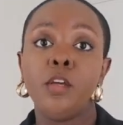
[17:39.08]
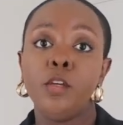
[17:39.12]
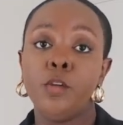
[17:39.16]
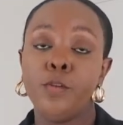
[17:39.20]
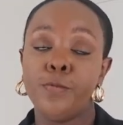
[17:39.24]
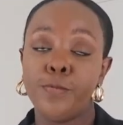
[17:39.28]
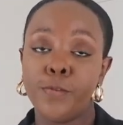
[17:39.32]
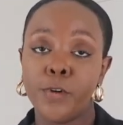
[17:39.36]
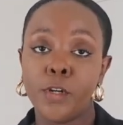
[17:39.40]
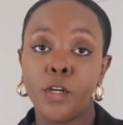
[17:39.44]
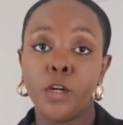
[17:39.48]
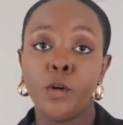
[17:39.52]

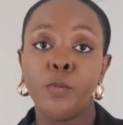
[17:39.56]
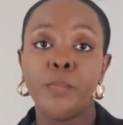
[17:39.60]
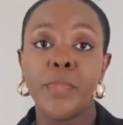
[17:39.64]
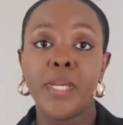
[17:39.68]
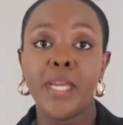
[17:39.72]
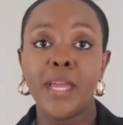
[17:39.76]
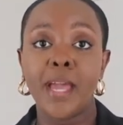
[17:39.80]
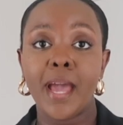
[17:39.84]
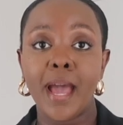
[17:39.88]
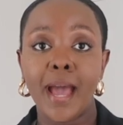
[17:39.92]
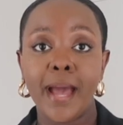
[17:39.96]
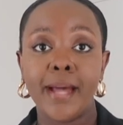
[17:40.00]
you follow
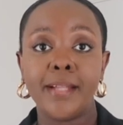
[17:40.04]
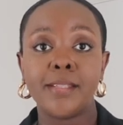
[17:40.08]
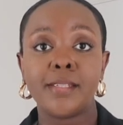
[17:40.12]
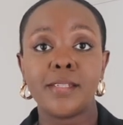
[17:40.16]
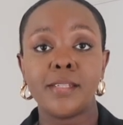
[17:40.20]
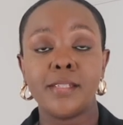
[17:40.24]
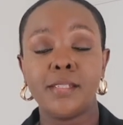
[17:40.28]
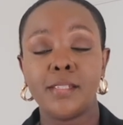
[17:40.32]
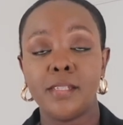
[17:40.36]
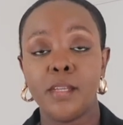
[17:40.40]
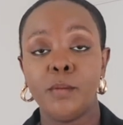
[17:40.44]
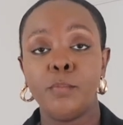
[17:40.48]
me at
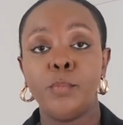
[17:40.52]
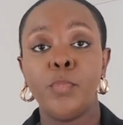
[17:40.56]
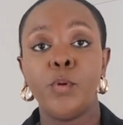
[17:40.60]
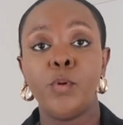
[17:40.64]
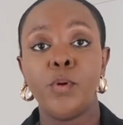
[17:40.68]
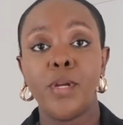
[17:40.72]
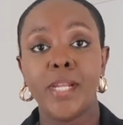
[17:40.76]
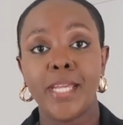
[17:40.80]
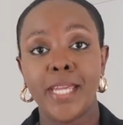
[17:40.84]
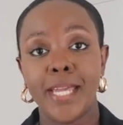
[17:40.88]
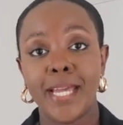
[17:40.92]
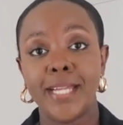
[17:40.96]

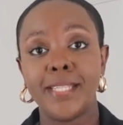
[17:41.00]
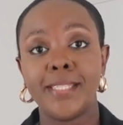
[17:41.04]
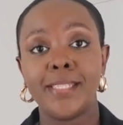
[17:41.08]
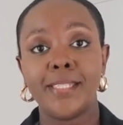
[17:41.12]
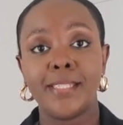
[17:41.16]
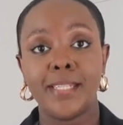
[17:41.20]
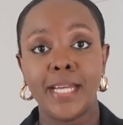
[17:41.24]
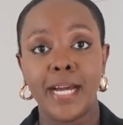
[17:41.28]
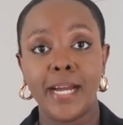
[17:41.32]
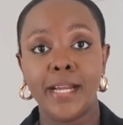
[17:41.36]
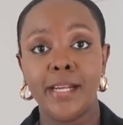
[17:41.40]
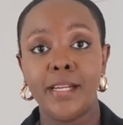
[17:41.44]
simple yet
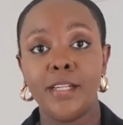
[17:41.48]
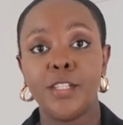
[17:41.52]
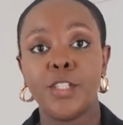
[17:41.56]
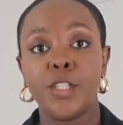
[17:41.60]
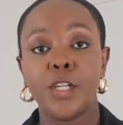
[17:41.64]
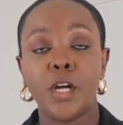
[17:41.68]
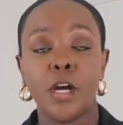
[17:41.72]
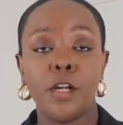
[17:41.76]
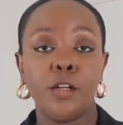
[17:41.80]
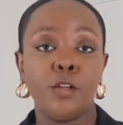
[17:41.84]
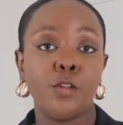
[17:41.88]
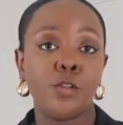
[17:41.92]

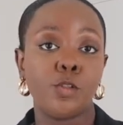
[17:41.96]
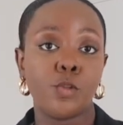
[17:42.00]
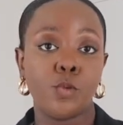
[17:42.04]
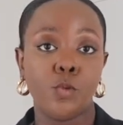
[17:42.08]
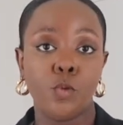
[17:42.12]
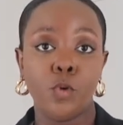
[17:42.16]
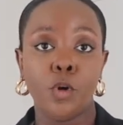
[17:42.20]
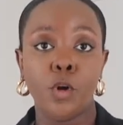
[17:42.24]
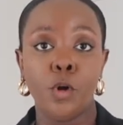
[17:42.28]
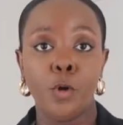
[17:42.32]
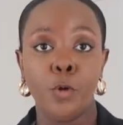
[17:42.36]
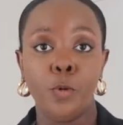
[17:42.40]

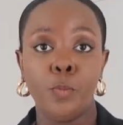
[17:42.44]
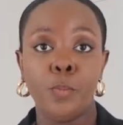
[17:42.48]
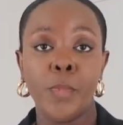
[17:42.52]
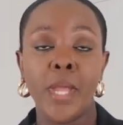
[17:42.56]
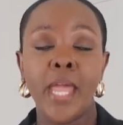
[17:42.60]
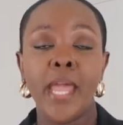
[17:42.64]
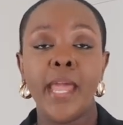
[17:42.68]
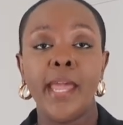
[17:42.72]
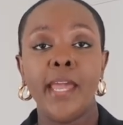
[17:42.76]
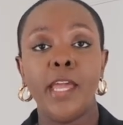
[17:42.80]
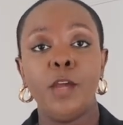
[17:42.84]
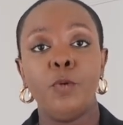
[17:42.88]
stylish_home.
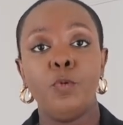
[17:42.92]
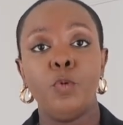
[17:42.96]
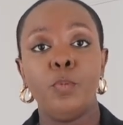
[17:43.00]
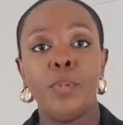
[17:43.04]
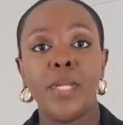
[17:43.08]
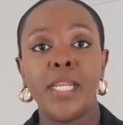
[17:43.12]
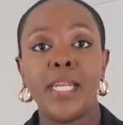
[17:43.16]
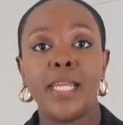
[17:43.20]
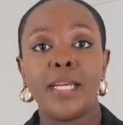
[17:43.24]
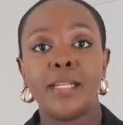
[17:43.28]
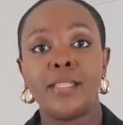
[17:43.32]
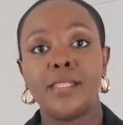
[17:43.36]
It will
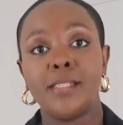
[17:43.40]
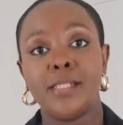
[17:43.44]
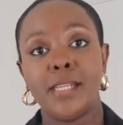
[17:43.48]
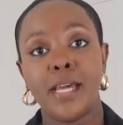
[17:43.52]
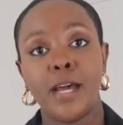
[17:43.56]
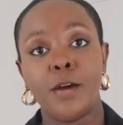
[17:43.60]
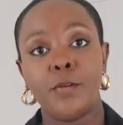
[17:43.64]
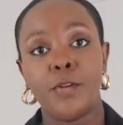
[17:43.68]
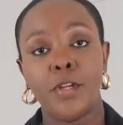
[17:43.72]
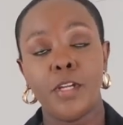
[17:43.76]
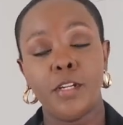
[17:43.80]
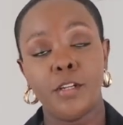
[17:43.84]
be linked
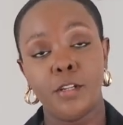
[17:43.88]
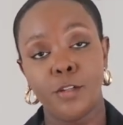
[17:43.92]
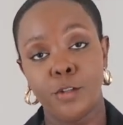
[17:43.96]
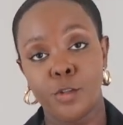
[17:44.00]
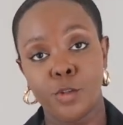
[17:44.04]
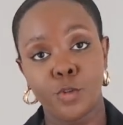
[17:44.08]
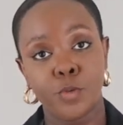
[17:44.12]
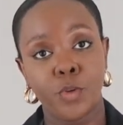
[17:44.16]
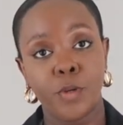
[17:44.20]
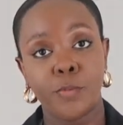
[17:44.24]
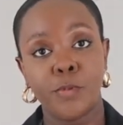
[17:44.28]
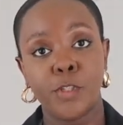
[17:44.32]
down in the
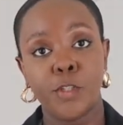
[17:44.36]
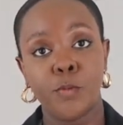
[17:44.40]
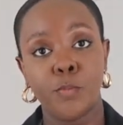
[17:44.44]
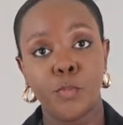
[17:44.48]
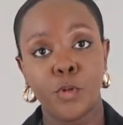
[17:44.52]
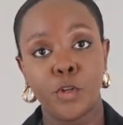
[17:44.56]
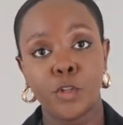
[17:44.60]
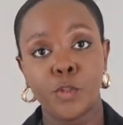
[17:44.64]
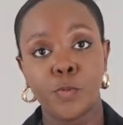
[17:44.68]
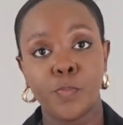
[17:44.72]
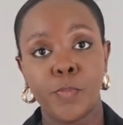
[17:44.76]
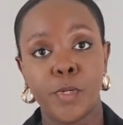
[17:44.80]
description
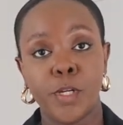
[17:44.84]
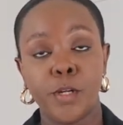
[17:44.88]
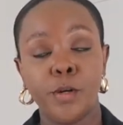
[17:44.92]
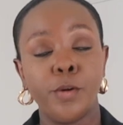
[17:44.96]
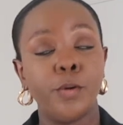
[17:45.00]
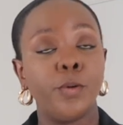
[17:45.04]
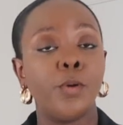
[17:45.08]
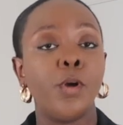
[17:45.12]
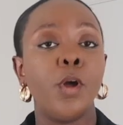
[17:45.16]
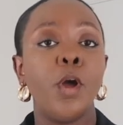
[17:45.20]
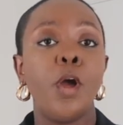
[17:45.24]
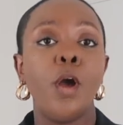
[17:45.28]
box
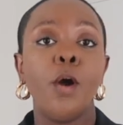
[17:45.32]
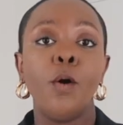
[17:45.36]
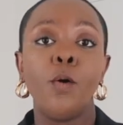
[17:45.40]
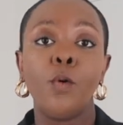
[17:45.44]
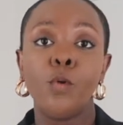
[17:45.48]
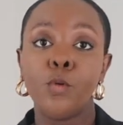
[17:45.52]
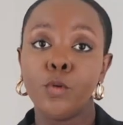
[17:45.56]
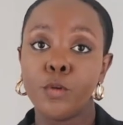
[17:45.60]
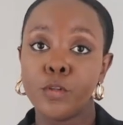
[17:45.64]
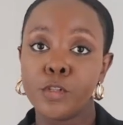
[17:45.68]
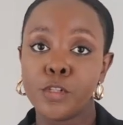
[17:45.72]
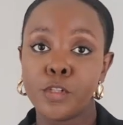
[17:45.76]
below.
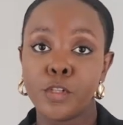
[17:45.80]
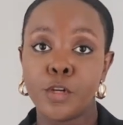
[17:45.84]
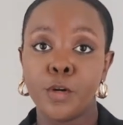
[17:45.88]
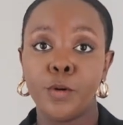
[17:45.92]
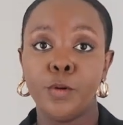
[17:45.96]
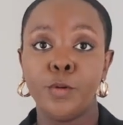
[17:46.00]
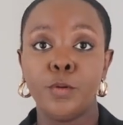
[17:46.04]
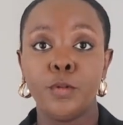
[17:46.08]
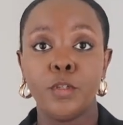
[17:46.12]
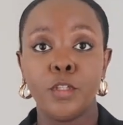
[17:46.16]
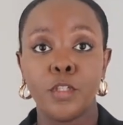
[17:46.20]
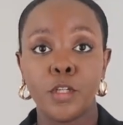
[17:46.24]

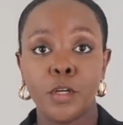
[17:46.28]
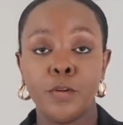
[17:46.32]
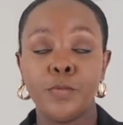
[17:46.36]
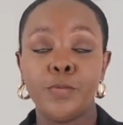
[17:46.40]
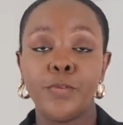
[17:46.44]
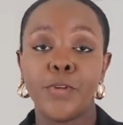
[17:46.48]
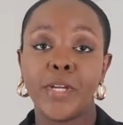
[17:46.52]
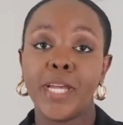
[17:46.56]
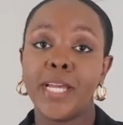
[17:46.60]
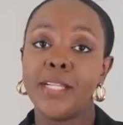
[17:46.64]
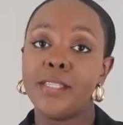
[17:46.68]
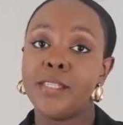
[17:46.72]
Also, don't
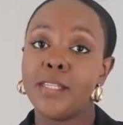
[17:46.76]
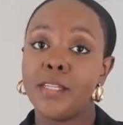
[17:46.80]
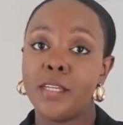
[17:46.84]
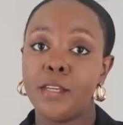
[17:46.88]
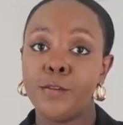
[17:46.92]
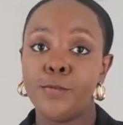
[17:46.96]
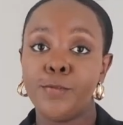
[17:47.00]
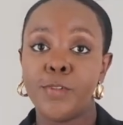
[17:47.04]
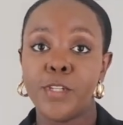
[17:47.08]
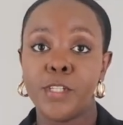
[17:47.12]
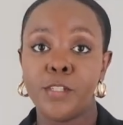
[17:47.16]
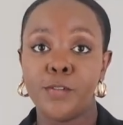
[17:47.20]
forget to
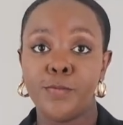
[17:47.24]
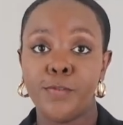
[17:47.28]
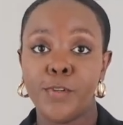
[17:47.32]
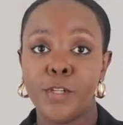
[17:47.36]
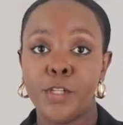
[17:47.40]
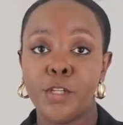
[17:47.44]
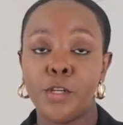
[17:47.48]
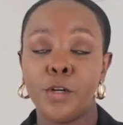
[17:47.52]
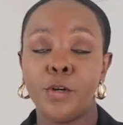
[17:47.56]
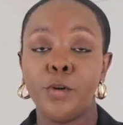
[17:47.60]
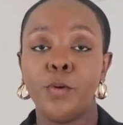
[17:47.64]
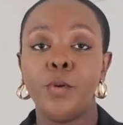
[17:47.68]
give this
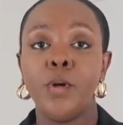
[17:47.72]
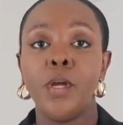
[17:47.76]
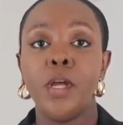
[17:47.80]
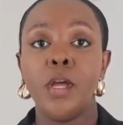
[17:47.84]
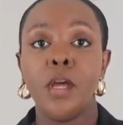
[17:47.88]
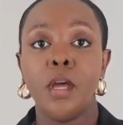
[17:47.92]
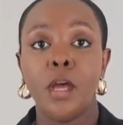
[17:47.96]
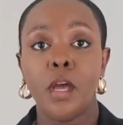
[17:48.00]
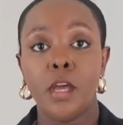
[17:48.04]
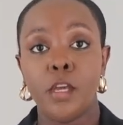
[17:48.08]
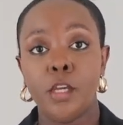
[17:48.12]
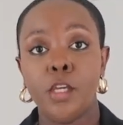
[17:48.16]
video
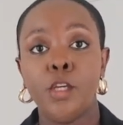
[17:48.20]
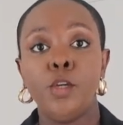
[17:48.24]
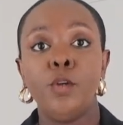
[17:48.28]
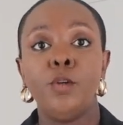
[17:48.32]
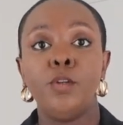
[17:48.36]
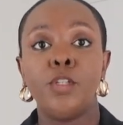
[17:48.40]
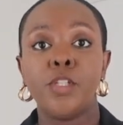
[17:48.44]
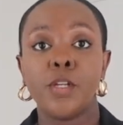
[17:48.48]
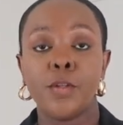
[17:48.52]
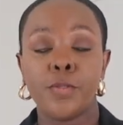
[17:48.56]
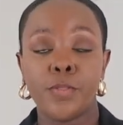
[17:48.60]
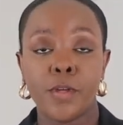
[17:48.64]
a
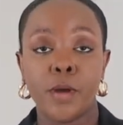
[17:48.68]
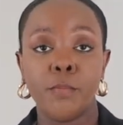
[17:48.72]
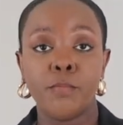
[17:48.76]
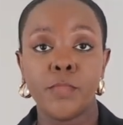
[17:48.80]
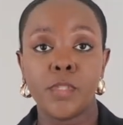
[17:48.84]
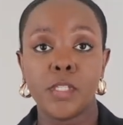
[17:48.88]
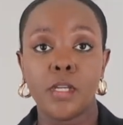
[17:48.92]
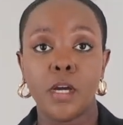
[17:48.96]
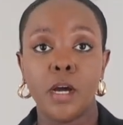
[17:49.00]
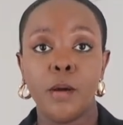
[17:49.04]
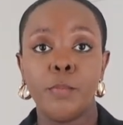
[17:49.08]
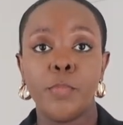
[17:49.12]
huge
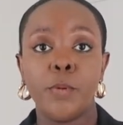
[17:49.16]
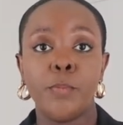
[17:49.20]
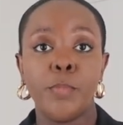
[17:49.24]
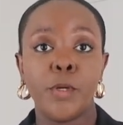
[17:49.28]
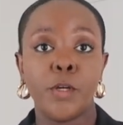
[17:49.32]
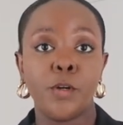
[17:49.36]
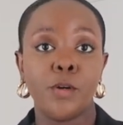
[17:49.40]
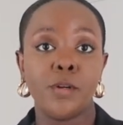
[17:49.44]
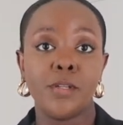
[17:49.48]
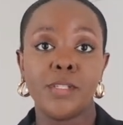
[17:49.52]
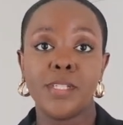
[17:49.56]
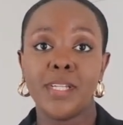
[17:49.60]
thumbs up
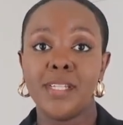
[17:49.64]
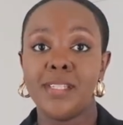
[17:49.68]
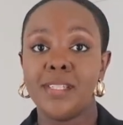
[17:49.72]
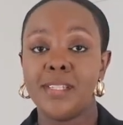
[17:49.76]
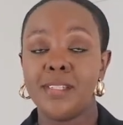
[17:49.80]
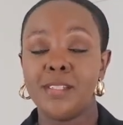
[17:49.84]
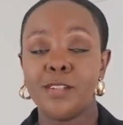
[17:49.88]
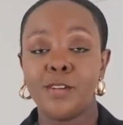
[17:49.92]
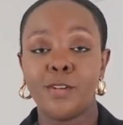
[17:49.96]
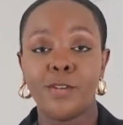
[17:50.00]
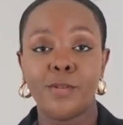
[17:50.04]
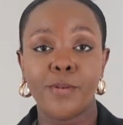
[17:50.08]
because it
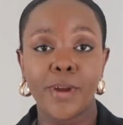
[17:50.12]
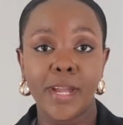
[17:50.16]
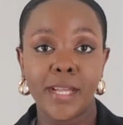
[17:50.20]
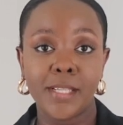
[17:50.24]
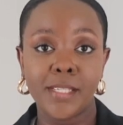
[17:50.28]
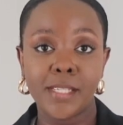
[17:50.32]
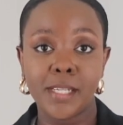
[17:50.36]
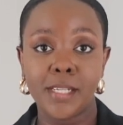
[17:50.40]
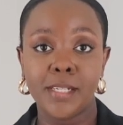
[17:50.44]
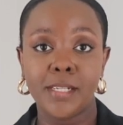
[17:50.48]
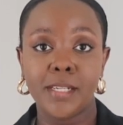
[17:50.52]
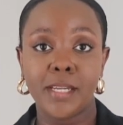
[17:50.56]
is a
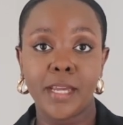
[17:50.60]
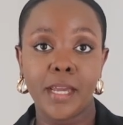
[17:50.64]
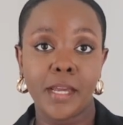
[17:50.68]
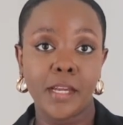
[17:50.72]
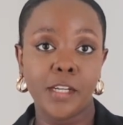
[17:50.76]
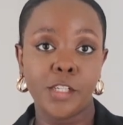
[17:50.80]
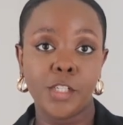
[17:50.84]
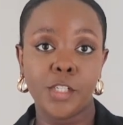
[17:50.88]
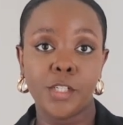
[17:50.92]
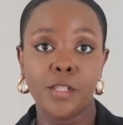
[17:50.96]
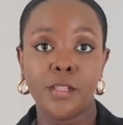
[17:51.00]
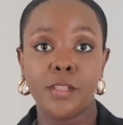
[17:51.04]
great
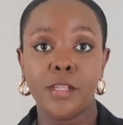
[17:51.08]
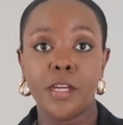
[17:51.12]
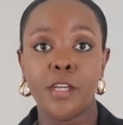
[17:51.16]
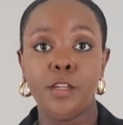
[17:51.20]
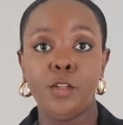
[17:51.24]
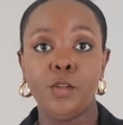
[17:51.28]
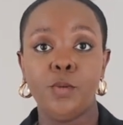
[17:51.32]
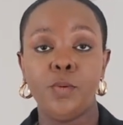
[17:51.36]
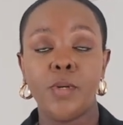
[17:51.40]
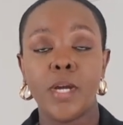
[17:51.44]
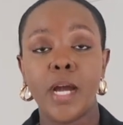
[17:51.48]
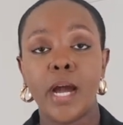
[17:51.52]
indication
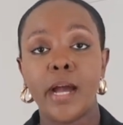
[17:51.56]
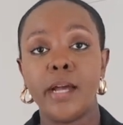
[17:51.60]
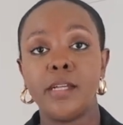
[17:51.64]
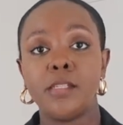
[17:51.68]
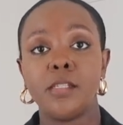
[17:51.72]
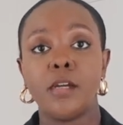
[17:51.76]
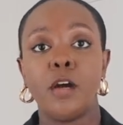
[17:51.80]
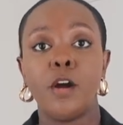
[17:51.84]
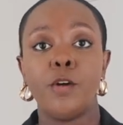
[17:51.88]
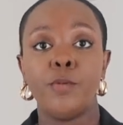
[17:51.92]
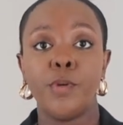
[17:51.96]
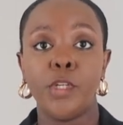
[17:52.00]
that you
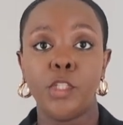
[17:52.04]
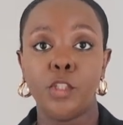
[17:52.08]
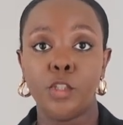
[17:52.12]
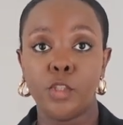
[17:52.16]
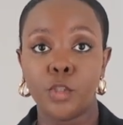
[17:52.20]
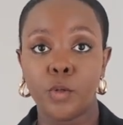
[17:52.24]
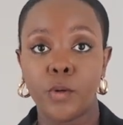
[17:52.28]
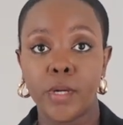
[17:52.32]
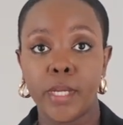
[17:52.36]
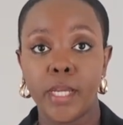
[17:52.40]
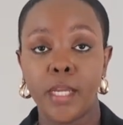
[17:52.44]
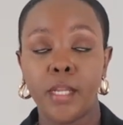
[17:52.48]
guys are
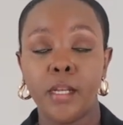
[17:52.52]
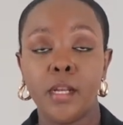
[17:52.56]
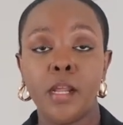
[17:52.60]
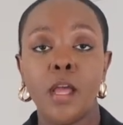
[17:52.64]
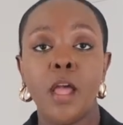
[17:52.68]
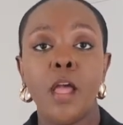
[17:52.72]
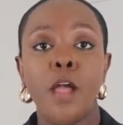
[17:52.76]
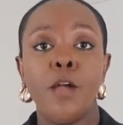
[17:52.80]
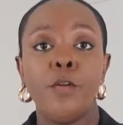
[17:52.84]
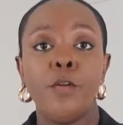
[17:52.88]
enjoying